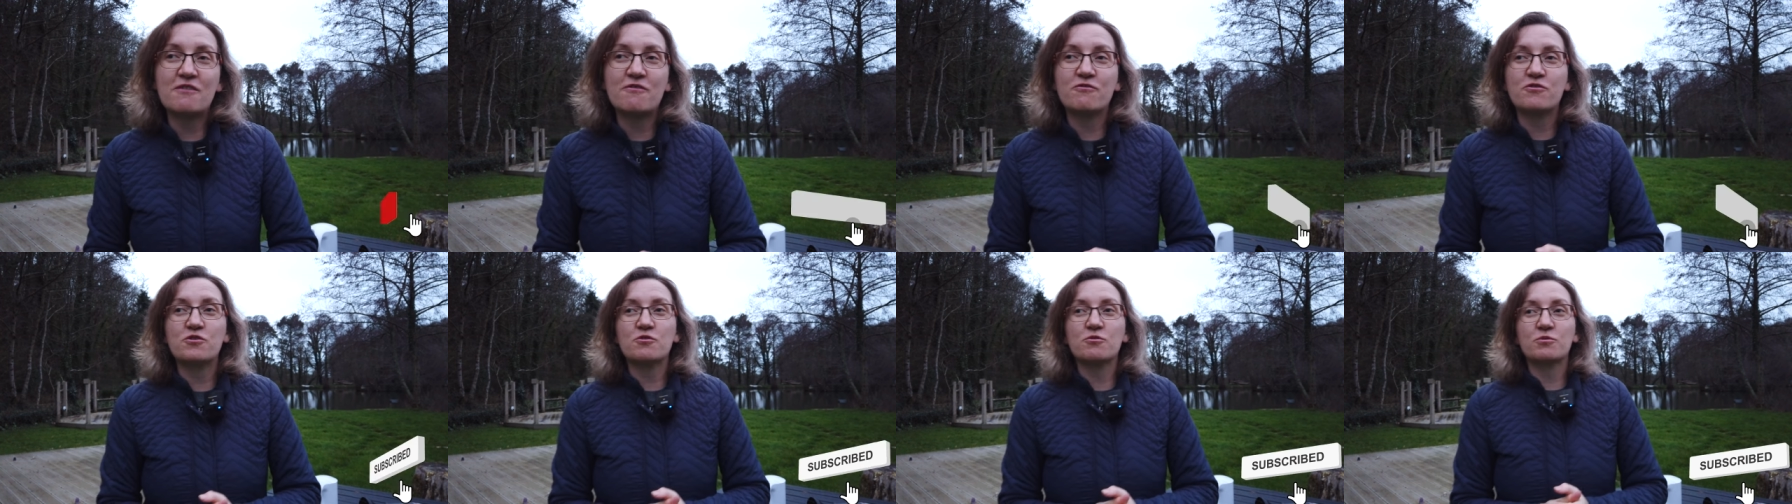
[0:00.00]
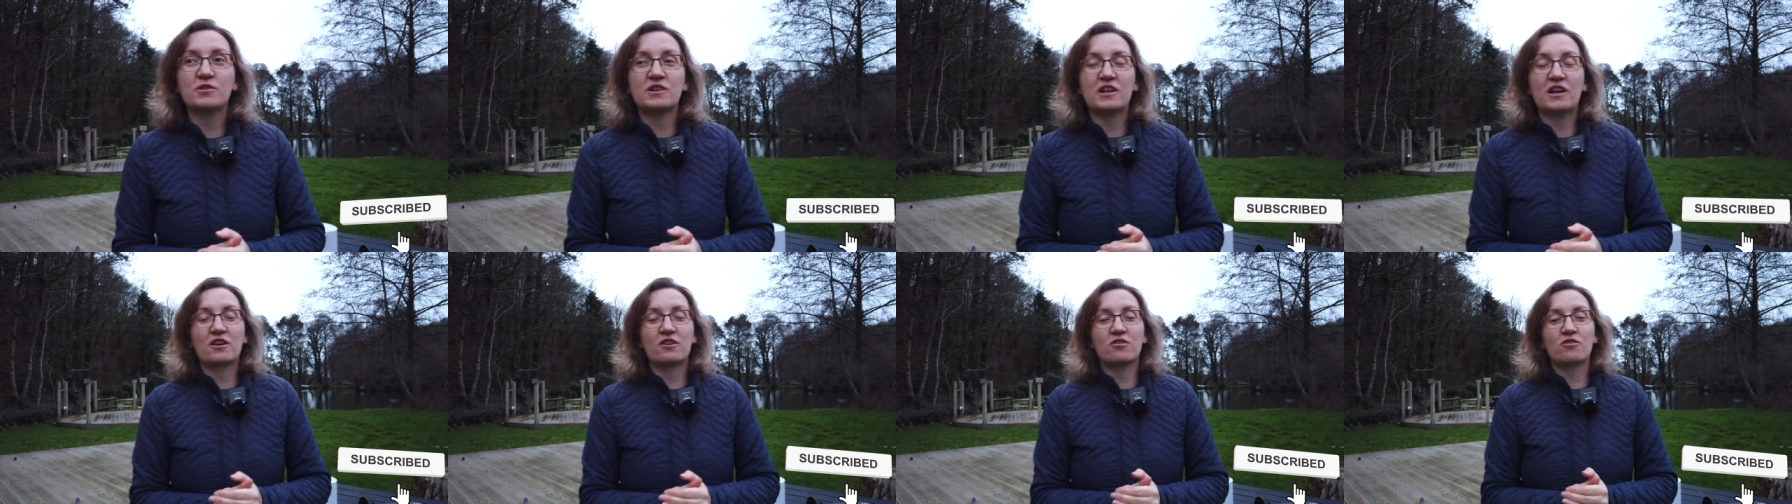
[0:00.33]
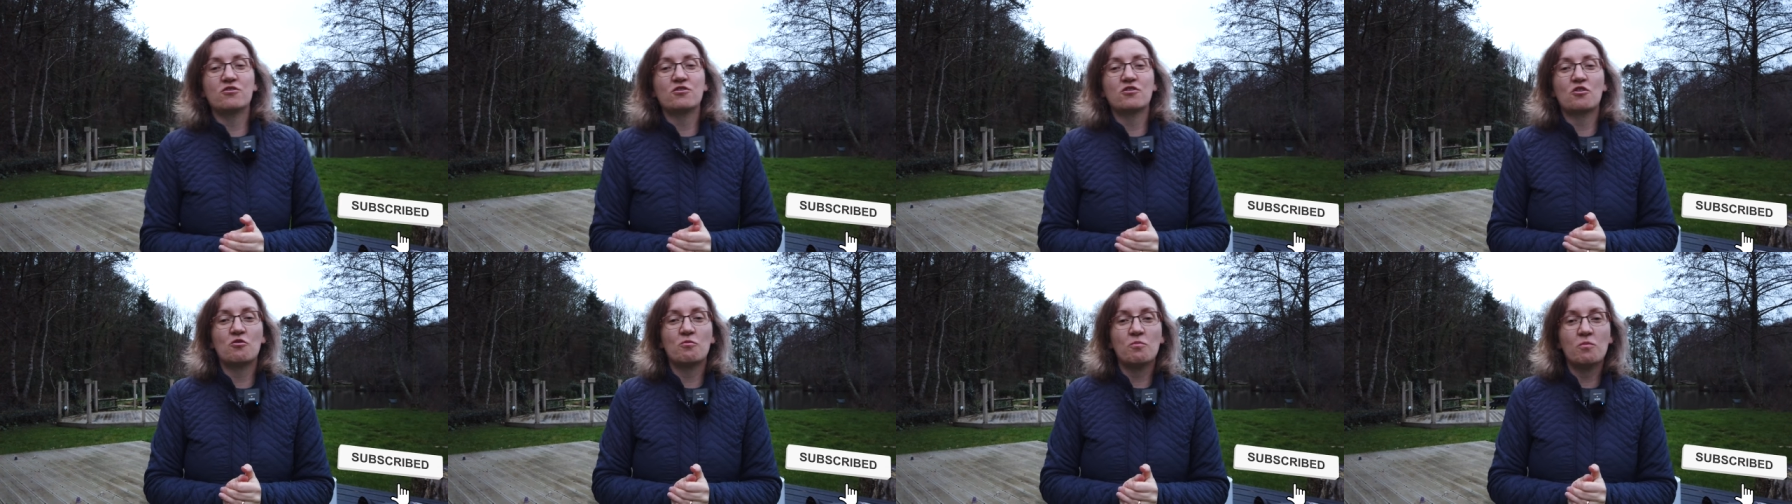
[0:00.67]
If you would like
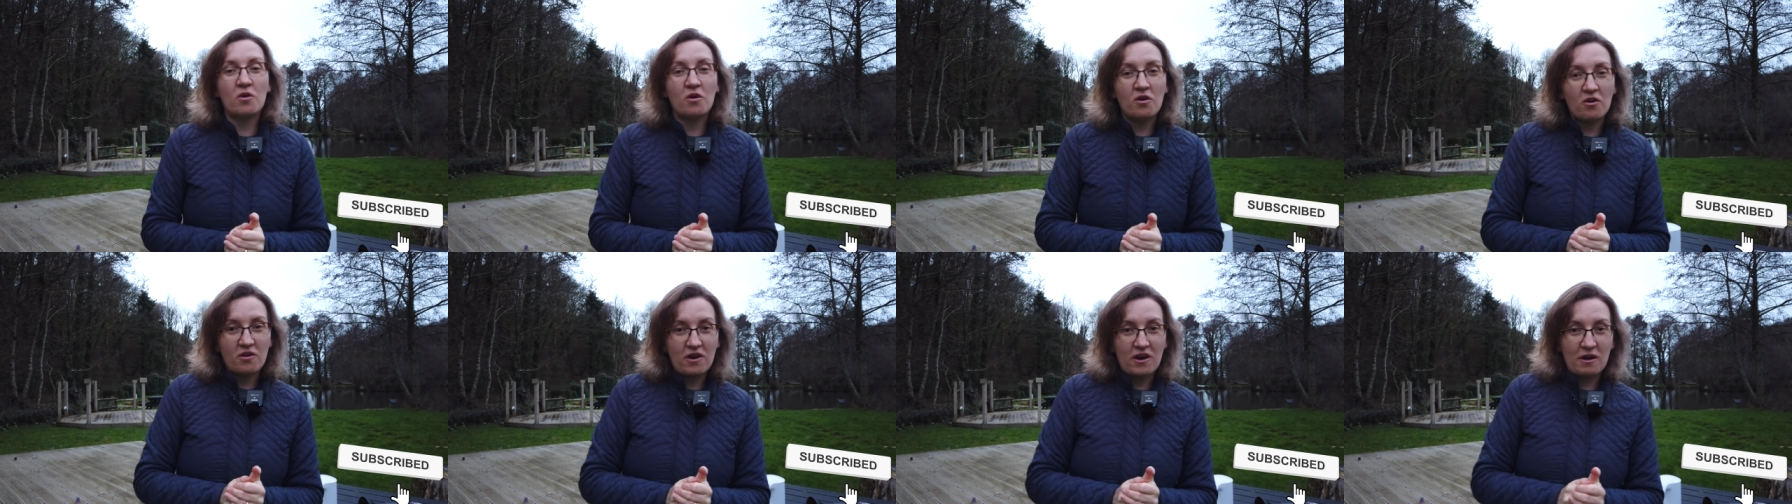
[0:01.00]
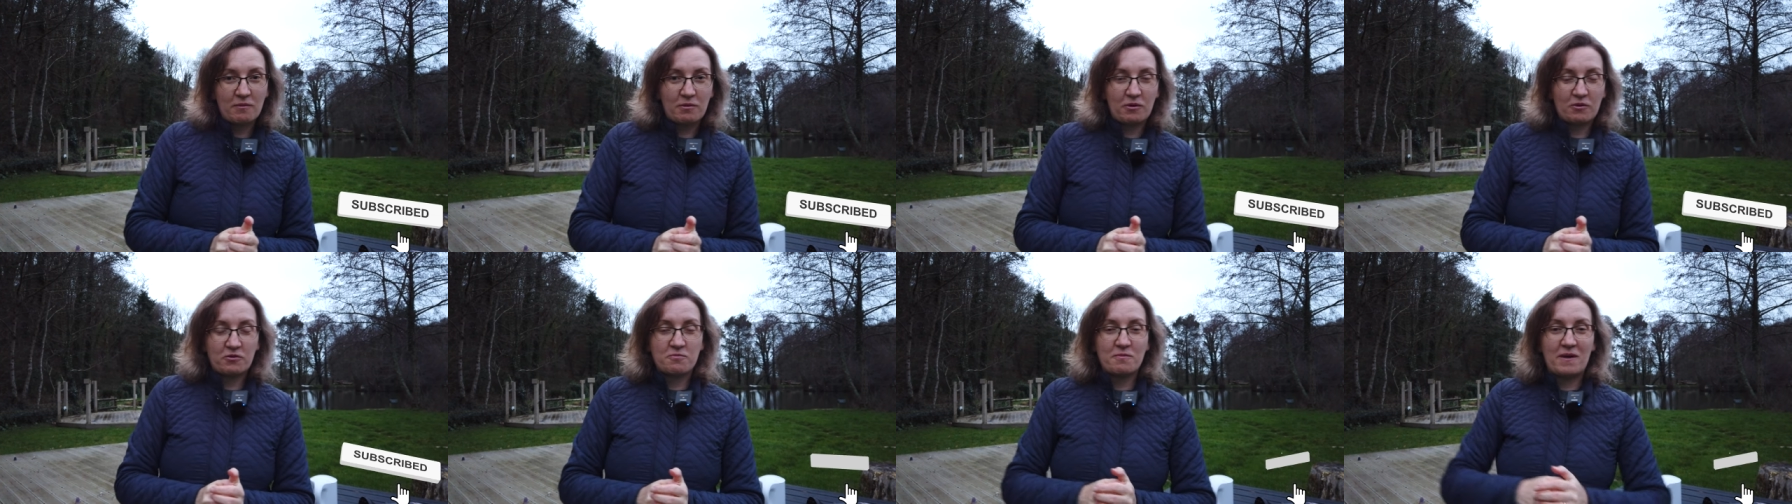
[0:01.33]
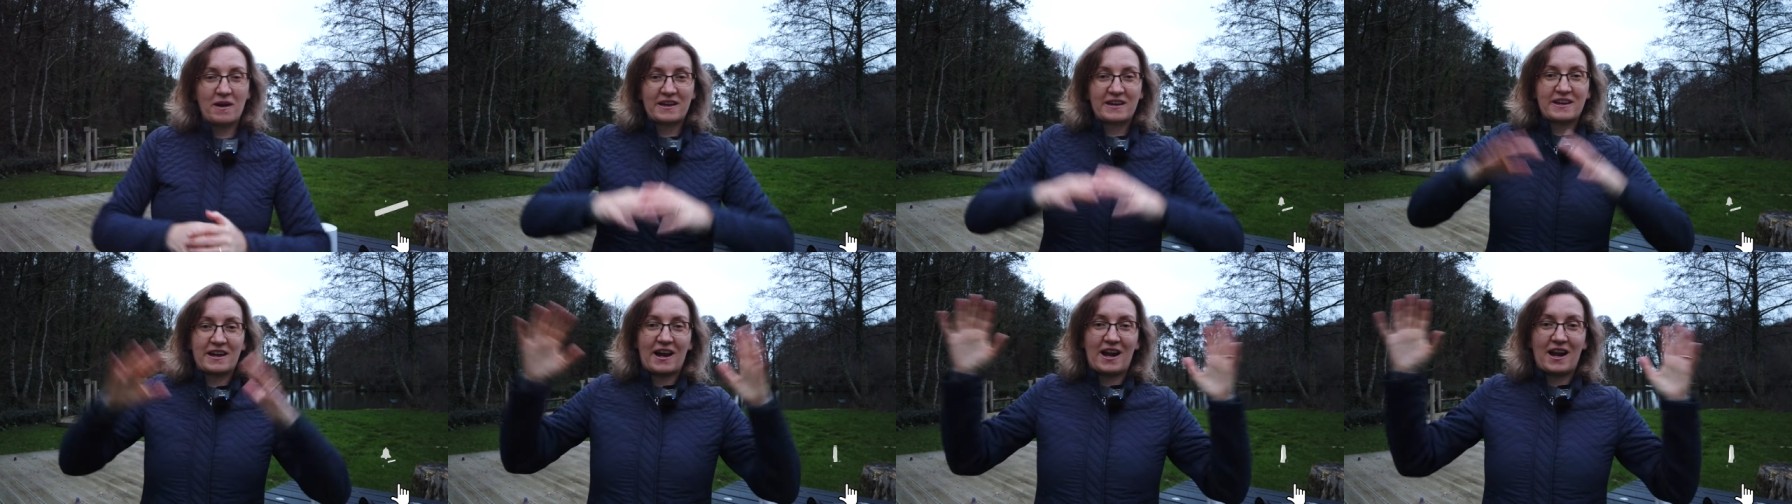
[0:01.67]
to know more about
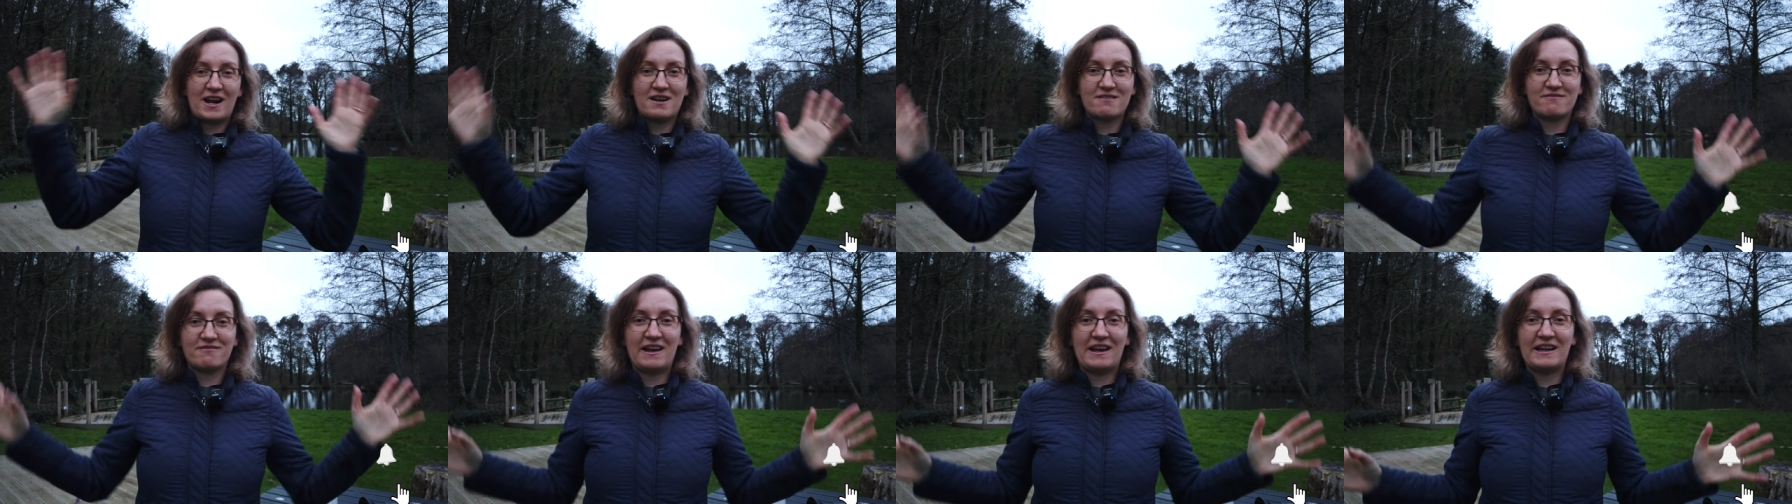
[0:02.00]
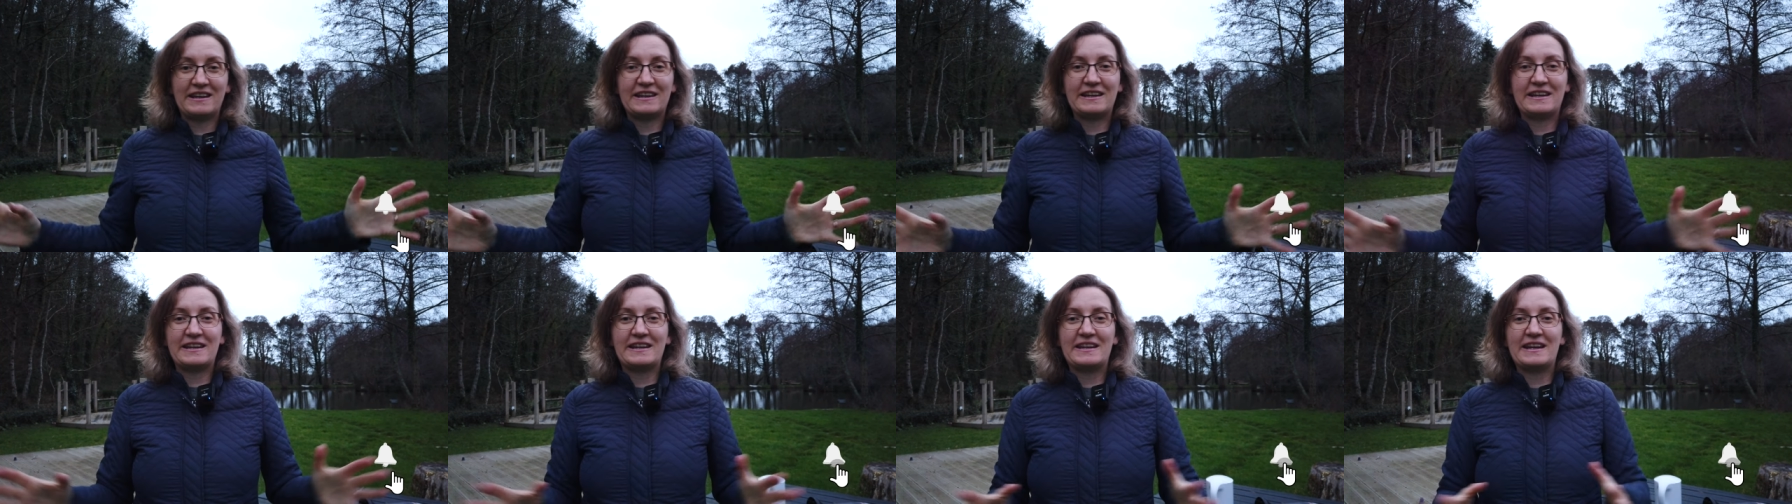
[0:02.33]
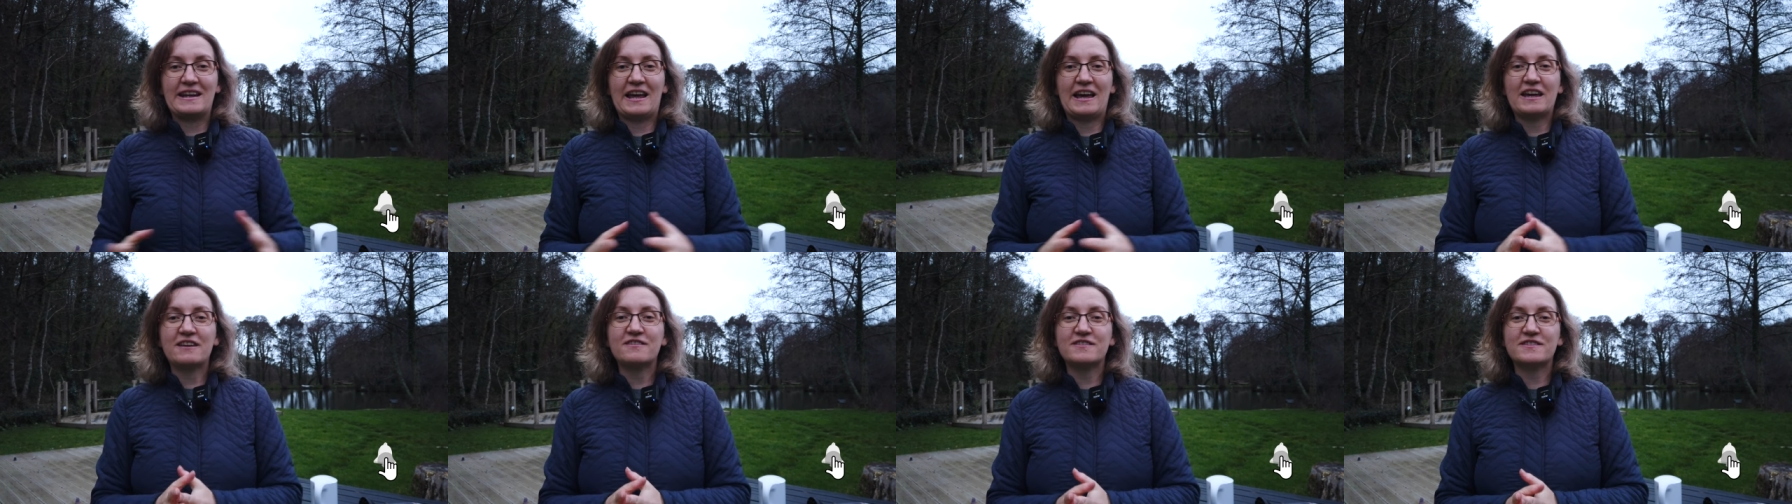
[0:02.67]
my caravanning
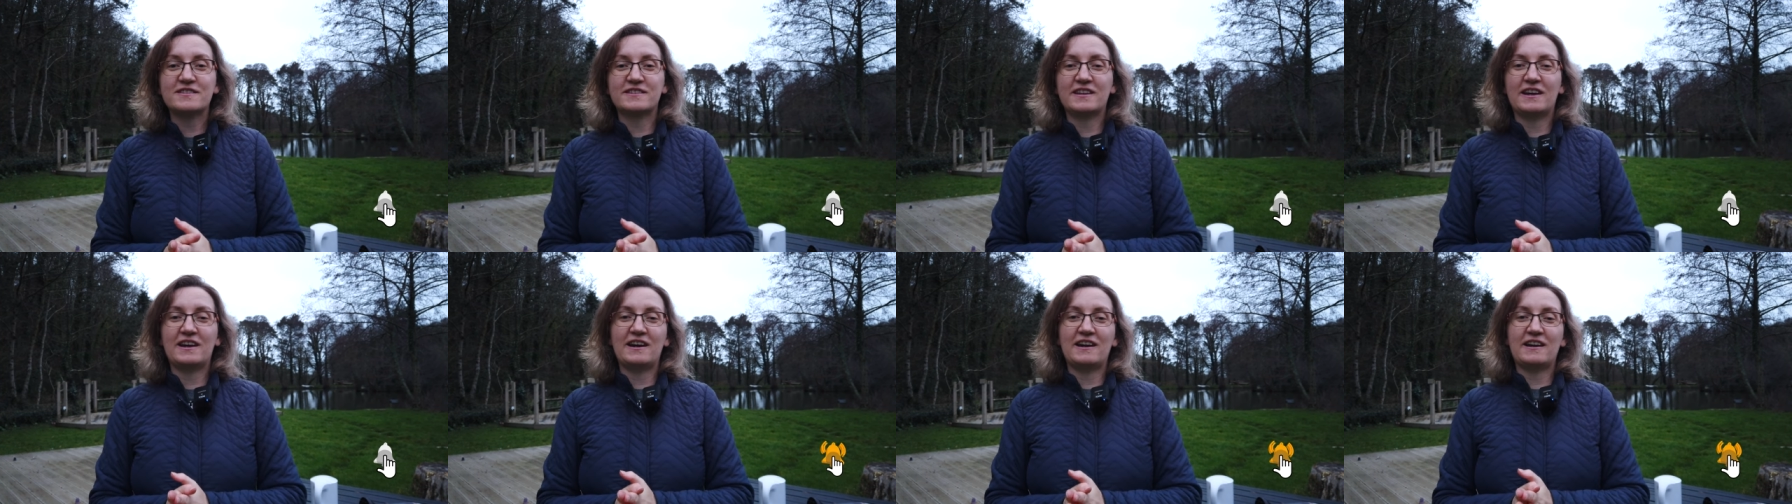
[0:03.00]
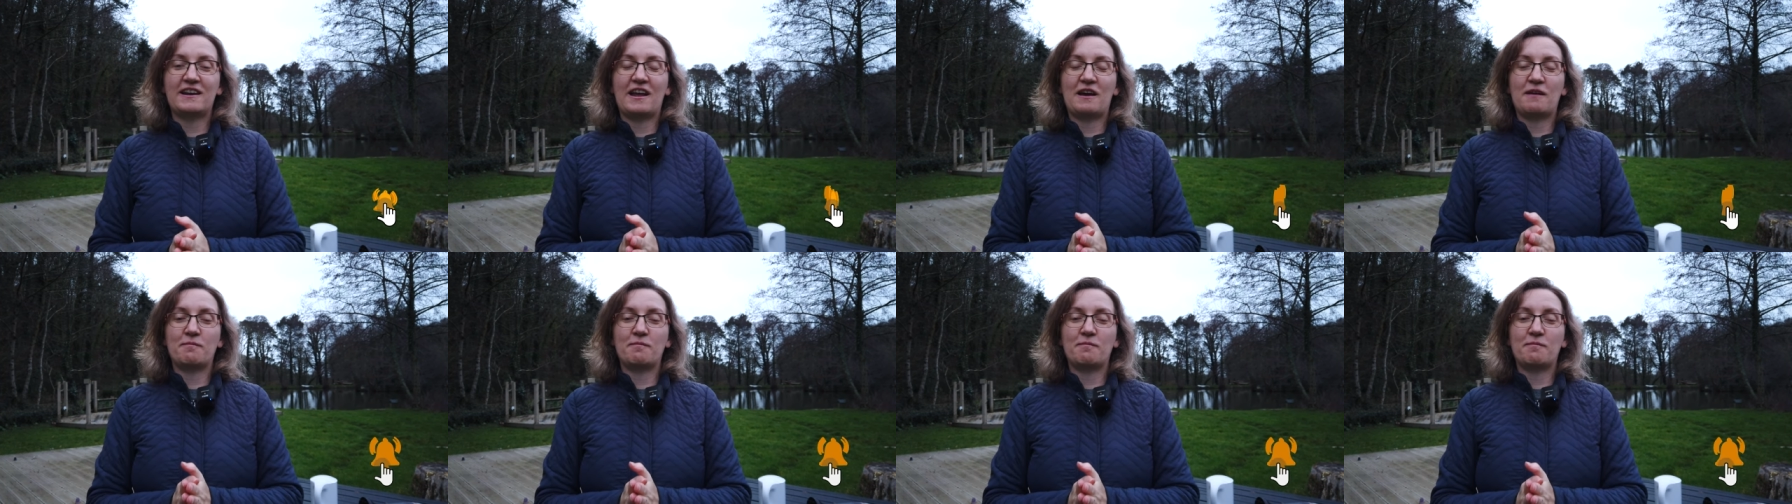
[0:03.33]
lifestyle,